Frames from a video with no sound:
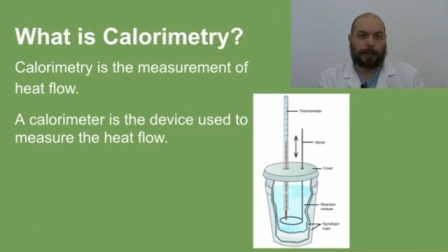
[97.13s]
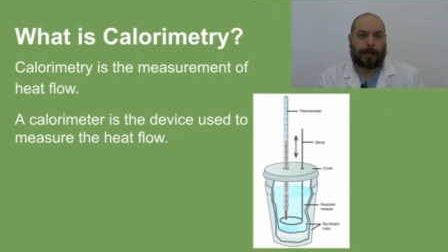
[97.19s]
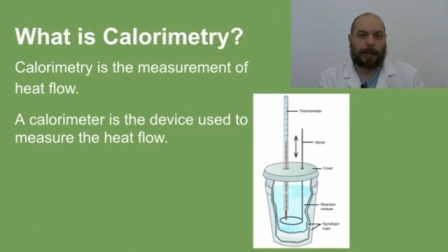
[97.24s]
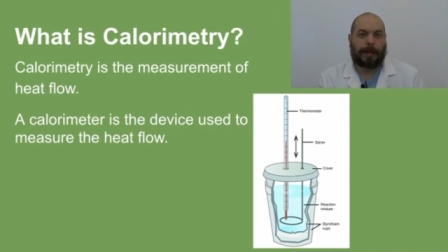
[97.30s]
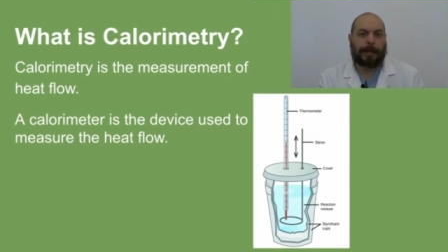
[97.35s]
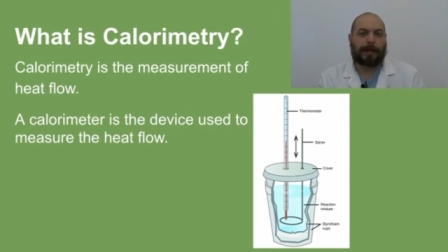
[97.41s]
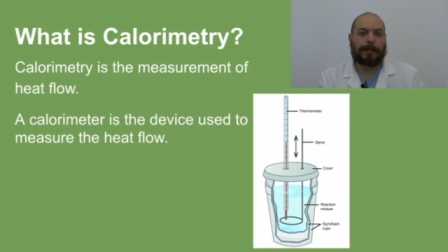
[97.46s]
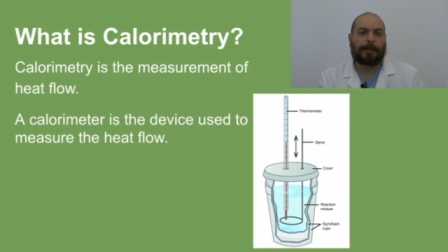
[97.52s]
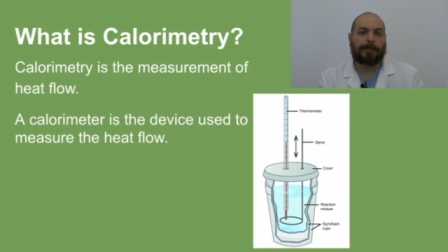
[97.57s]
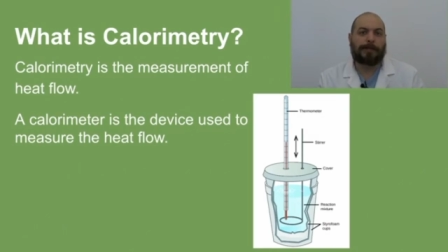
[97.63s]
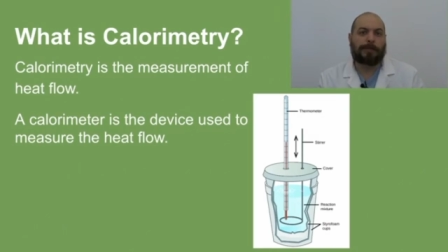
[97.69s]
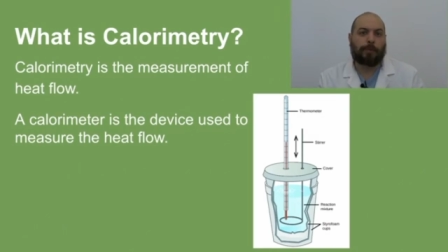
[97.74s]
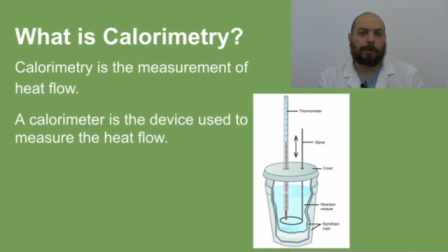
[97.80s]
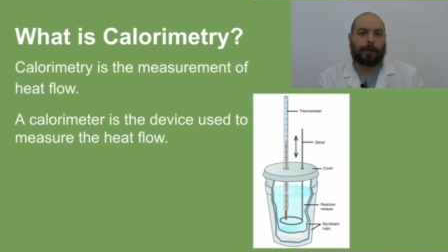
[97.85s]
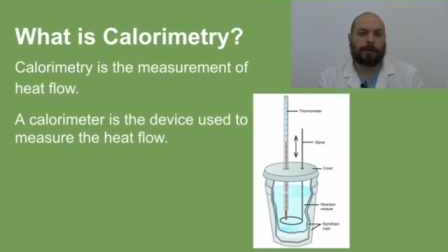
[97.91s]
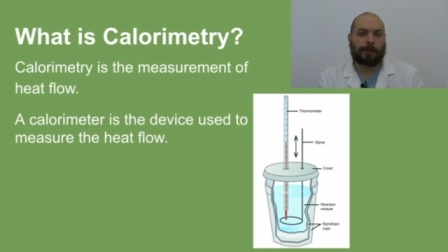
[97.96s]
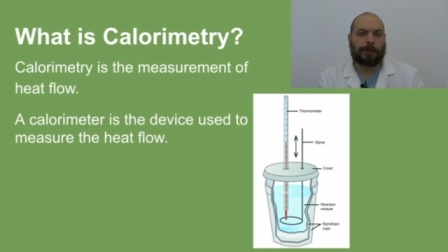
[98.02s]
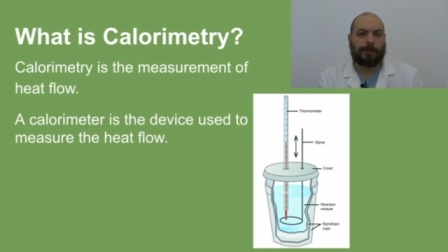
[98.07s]
And
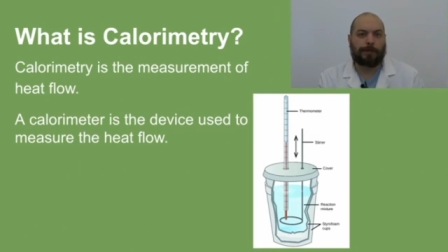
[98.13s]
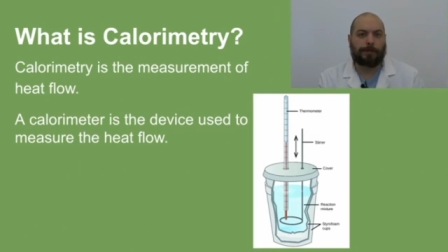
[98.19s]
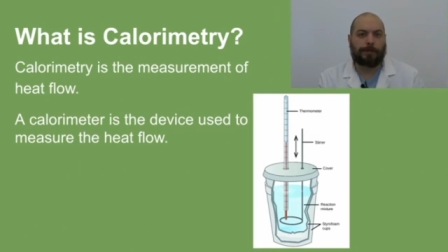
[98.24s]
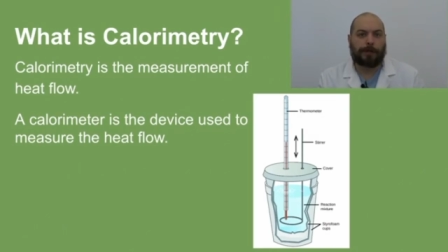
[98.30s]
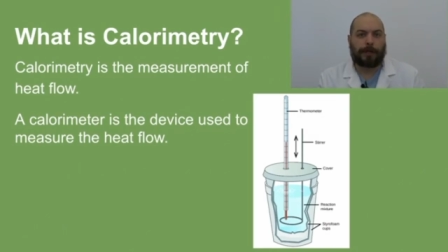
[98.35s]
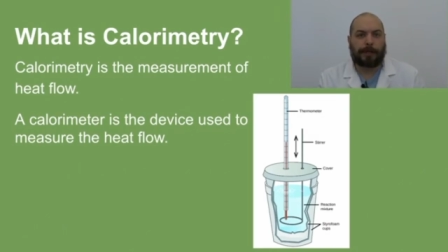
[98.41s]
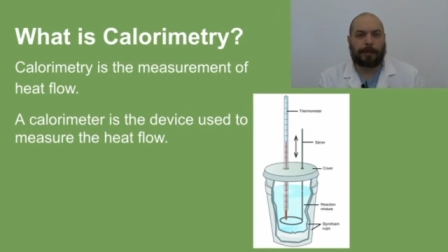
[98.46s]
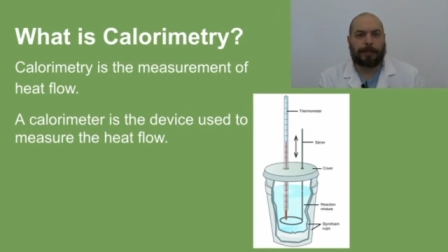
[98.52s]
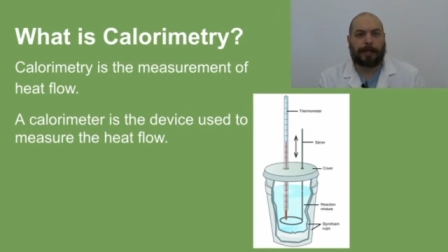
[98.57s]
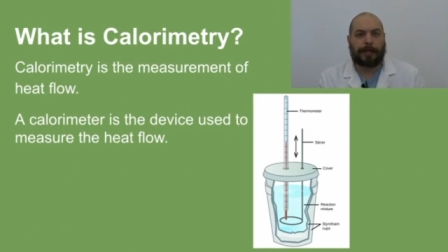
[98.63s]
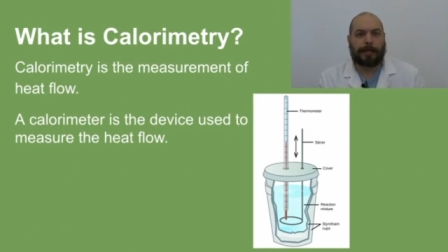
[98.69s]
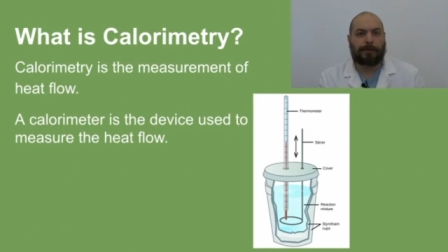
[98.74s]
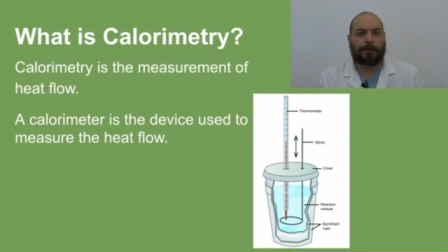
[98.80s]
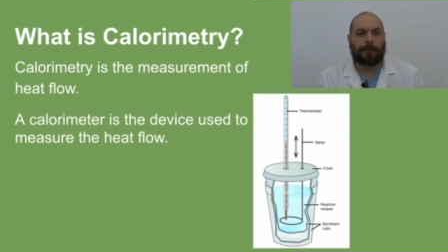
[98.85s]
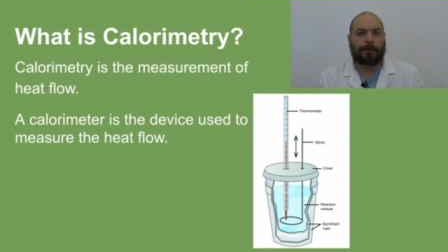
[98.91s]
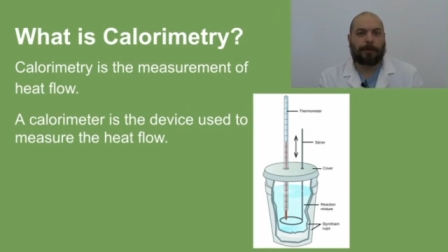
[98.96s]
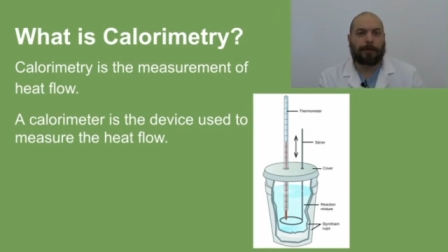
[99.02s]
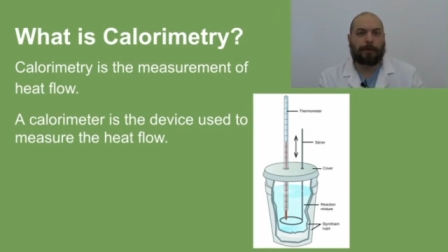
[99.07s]
we're going to plug that
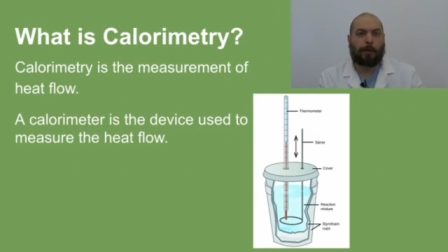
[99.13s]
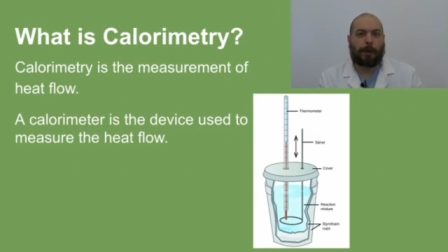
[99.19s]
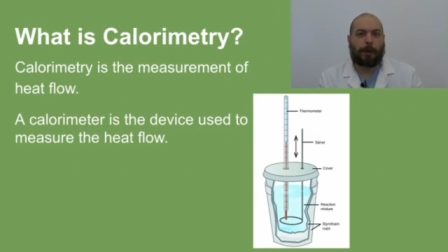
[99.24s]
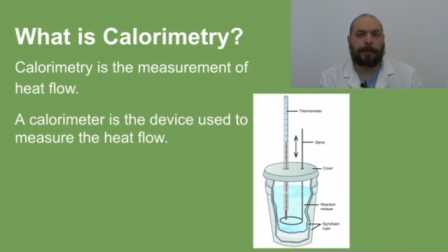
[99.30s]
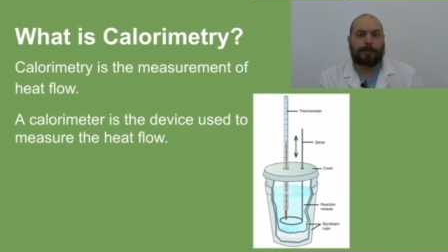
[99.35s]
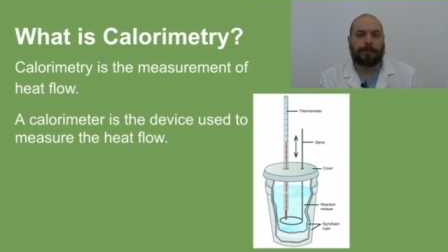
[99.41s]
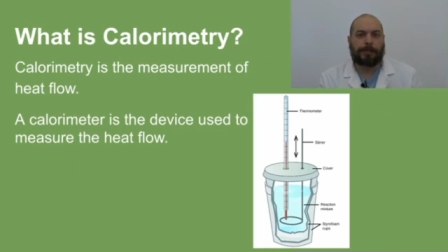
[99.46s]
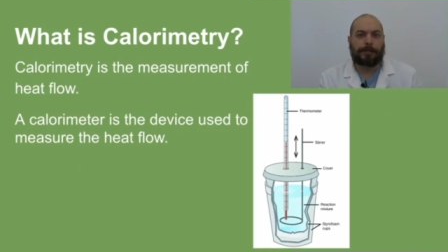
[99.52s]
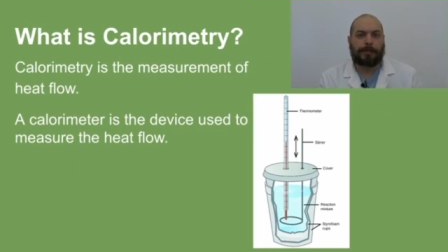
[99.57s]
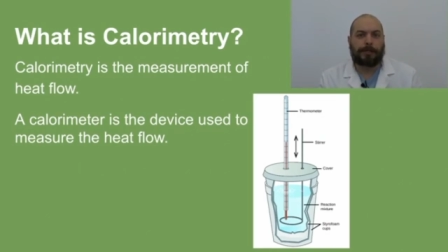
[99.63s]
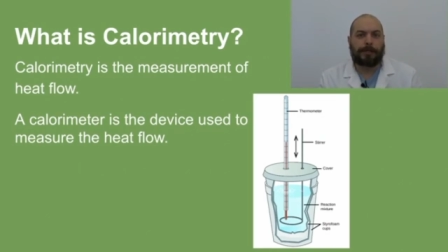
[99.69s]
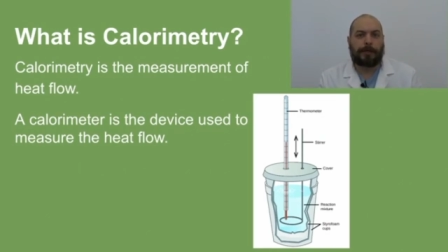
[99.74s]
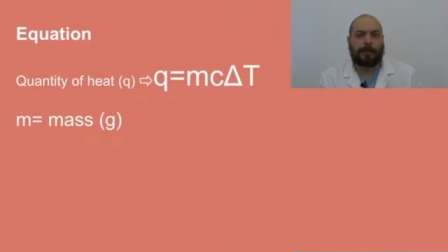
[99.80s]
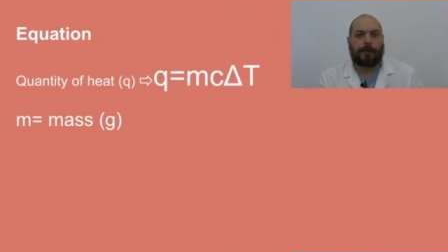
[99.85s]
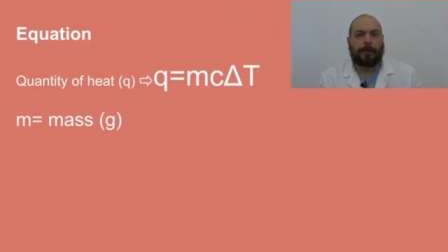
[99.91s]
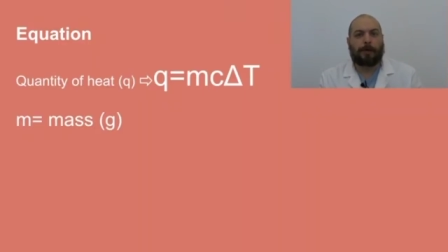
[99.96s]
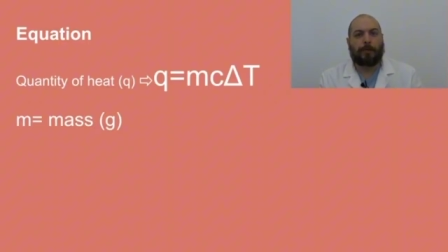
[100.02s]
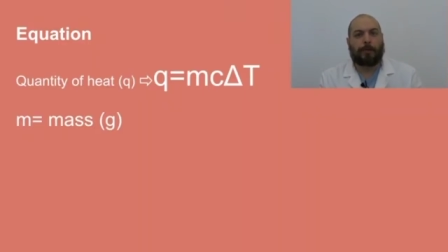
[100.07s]
into an equation
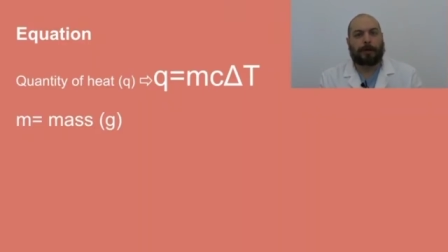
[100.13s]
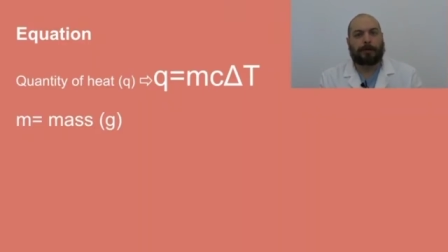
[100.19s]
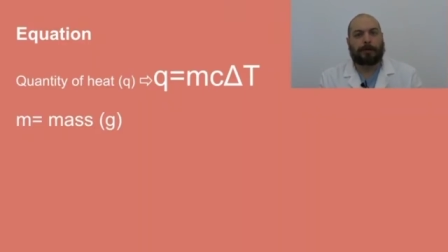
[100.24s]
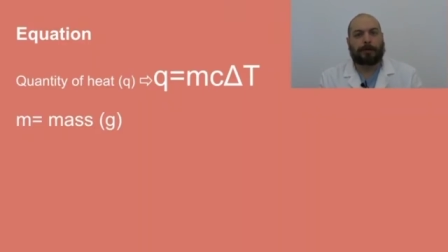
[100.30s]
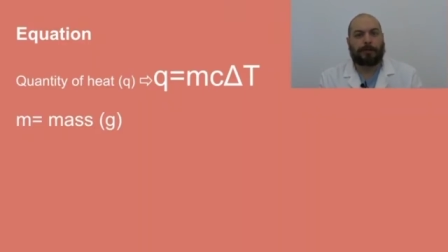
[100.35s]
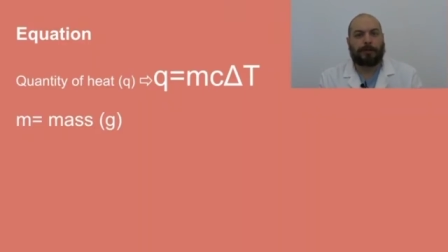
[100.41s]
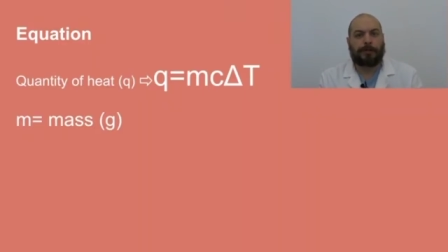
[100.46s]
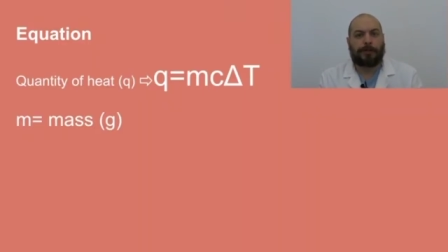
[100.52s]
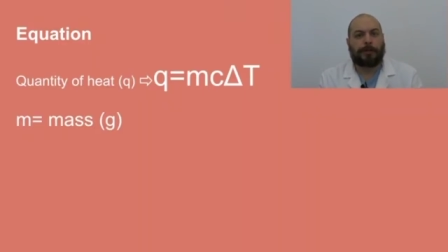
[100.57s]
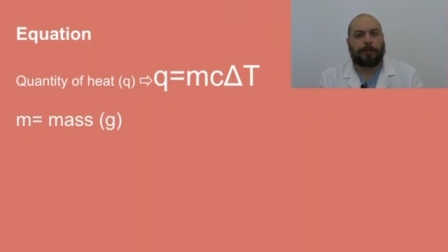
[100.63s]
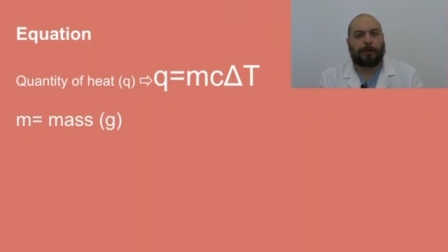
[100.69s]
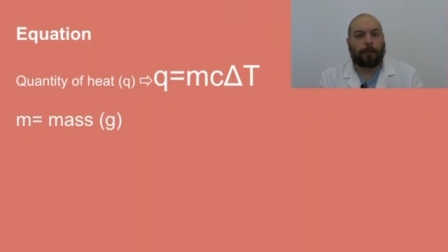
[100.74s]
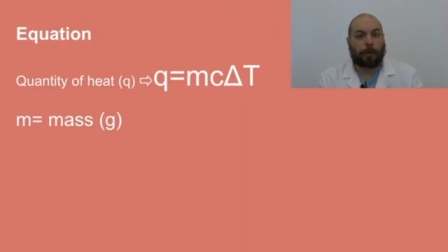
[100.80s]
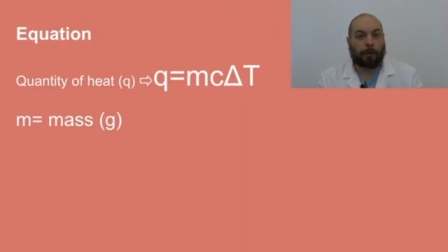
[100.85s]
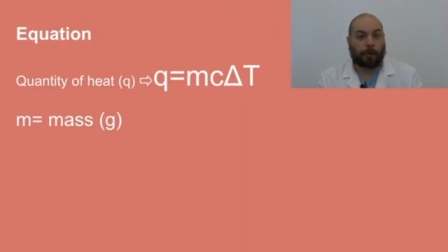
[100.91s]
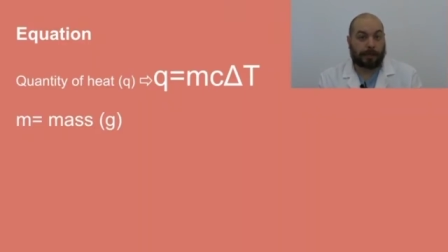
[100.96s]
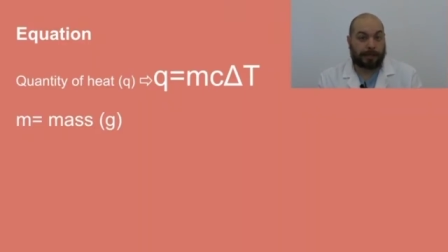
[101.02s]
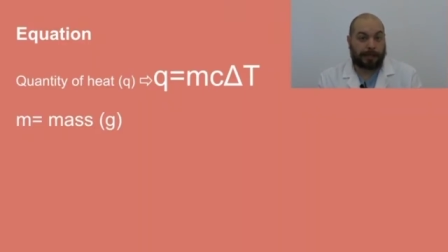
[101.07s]
where Q,
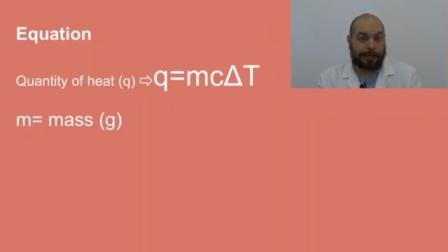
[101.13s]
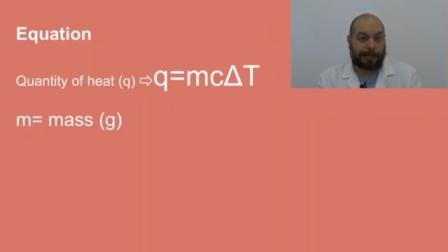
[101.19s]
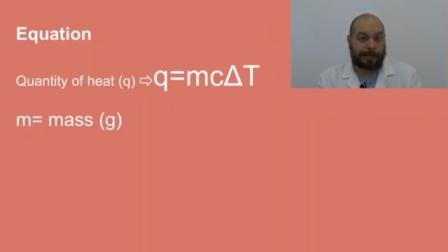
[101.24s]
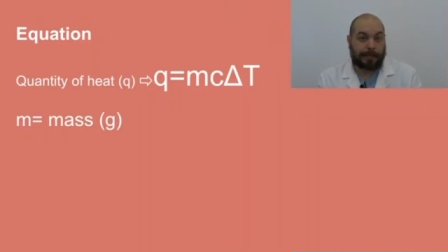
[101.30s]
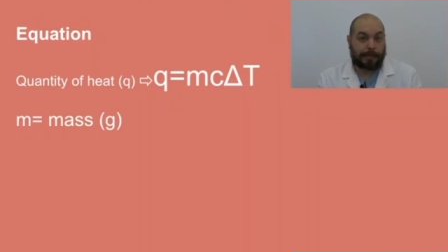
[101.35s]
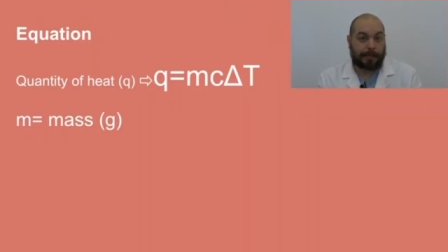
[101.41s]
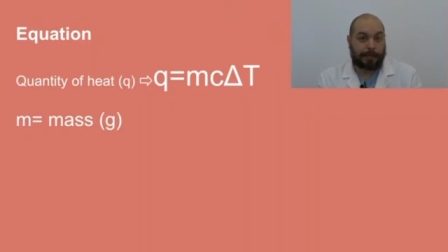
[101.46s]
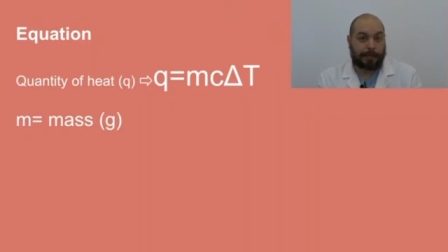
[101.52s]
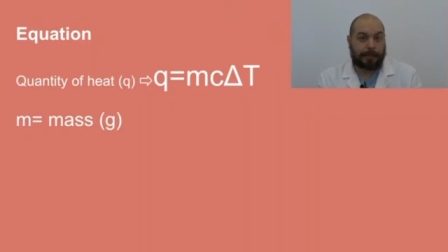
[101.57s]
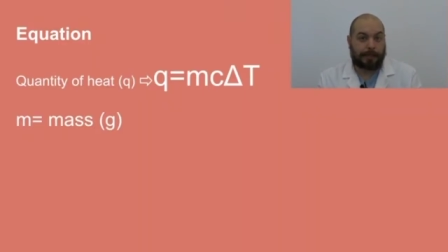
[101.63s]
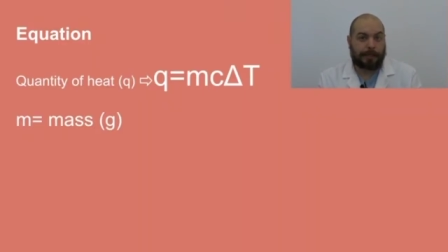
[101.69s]
or heat,